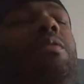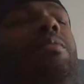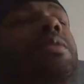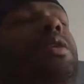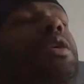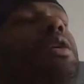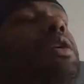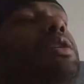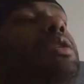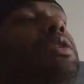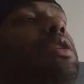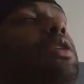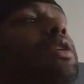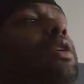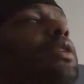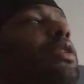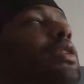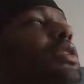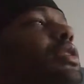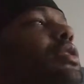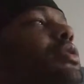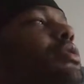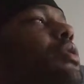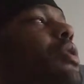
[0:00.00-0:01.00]
Because
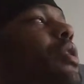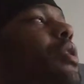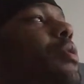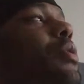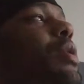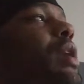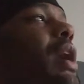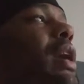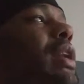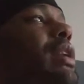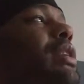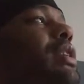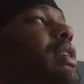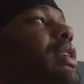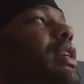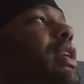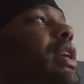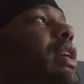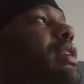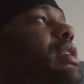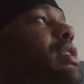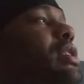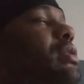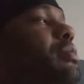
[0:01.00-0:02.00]
literally, you know what I did?
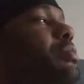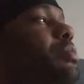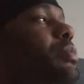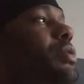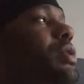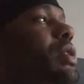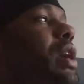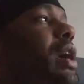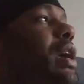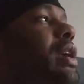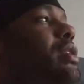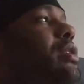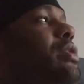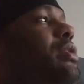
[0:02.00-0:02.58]
I just was like,